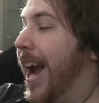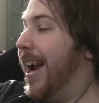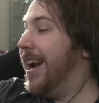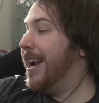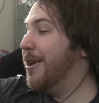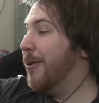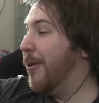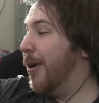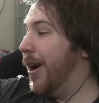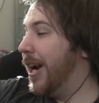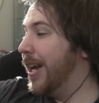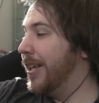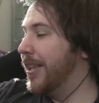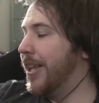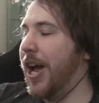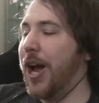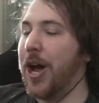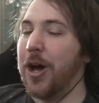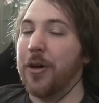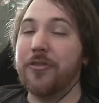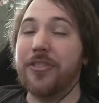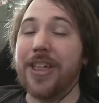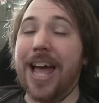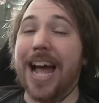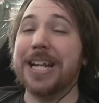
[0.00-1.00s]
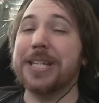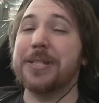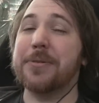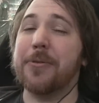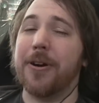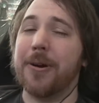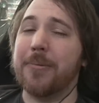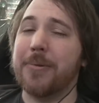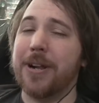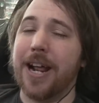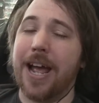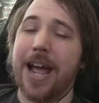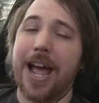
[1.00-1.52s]
Anyway though, that's
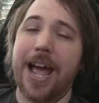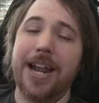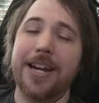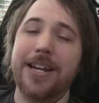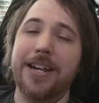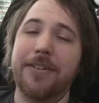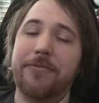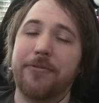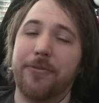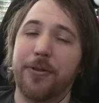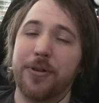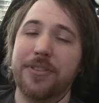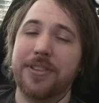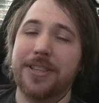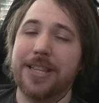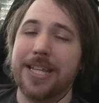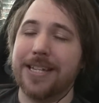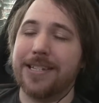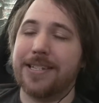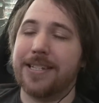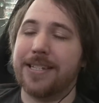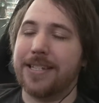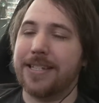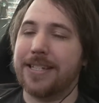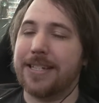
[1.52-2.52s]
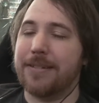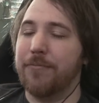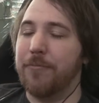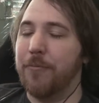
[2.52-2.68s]
where I'm gonna end it for this